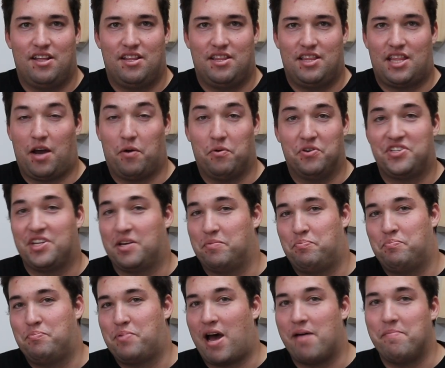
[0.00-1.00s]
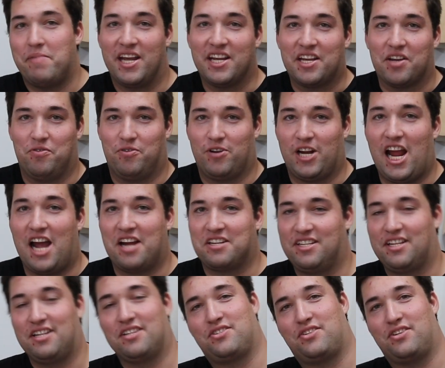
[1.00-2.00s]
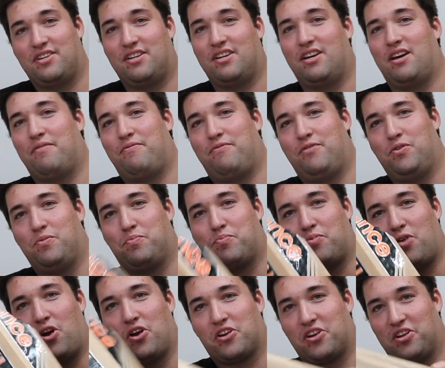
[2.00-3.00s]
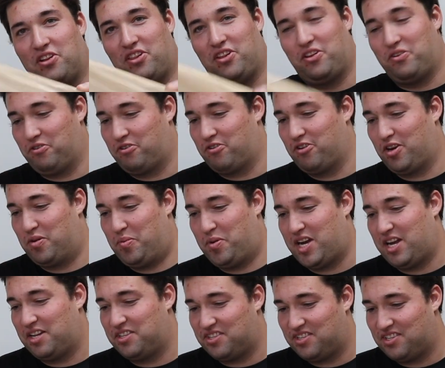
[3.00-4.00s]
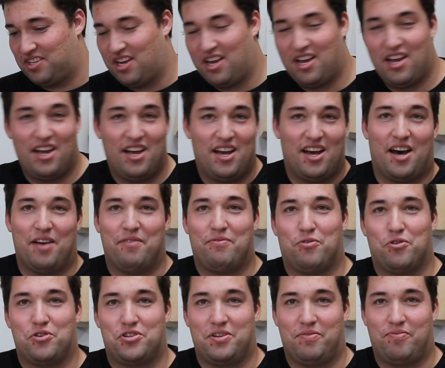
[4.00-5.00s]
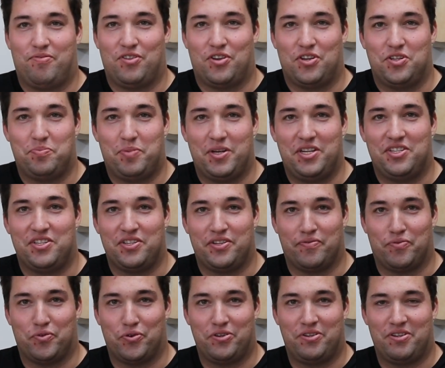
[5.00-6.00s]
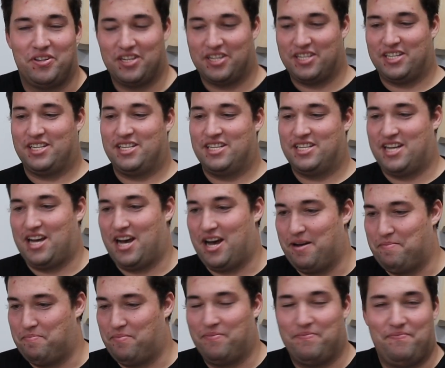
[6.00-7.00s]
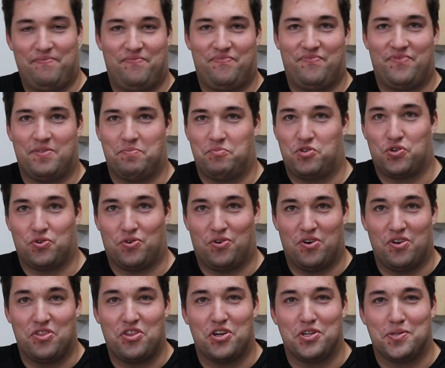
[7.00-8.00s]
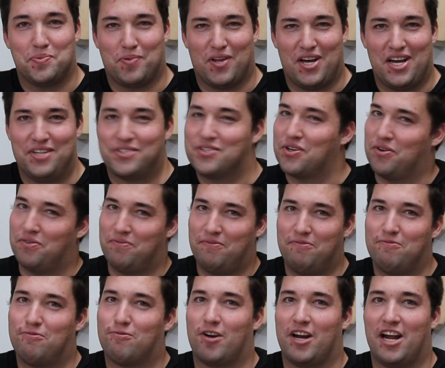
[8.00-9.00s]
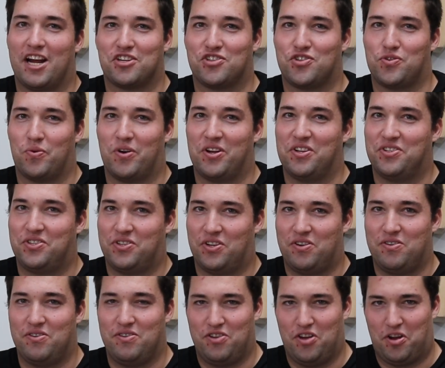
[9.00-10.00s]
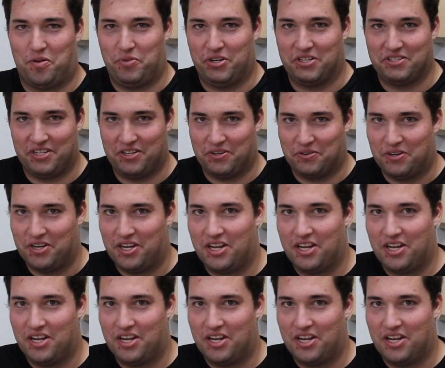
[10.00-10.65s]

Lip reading: That was a bat maker reacting to a few broken little cricket bats. Unfortunate for those pieces of wood. I'm sure those players got free extra ones, so not a big deal.